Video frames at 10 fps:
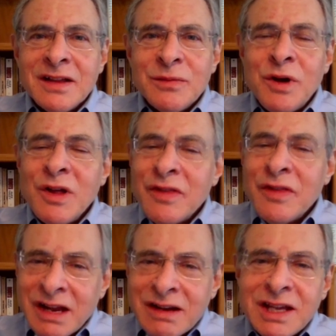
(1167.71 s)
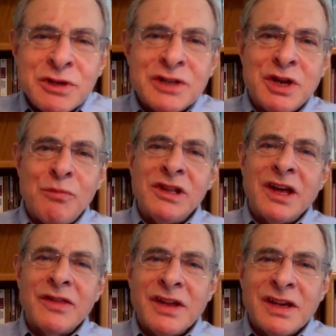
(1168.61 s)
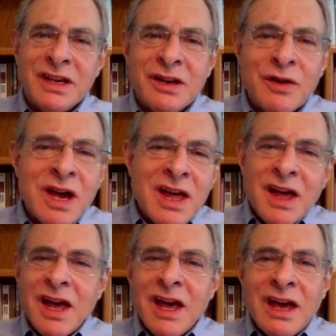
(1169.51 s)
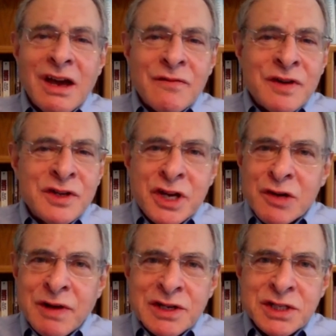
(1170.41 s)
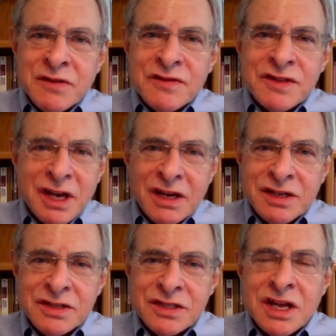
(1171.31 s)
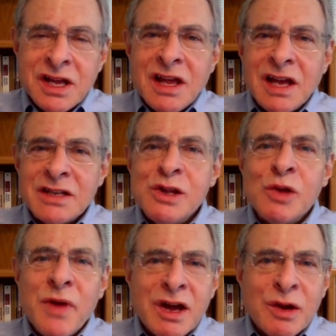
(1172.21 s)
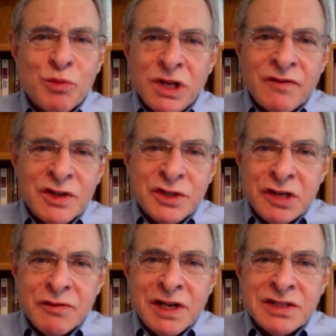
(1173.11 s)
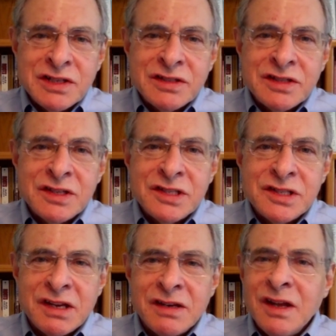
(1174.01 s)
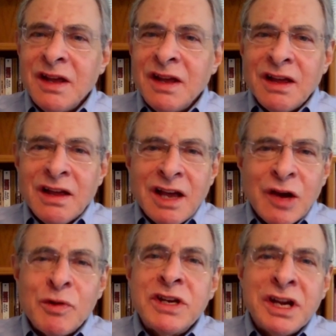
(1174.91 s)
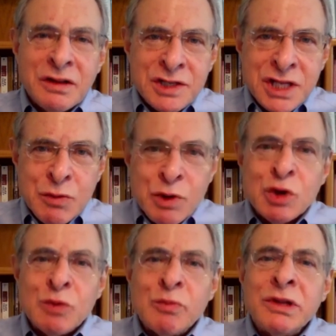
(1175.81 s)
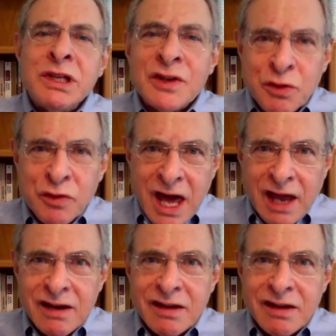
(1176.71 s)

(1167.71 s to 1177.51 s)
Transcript: Well, that keeps us humble, I think. Every generation of scientists has looked back on previous generations and said how ridiculous they were to believe this or that,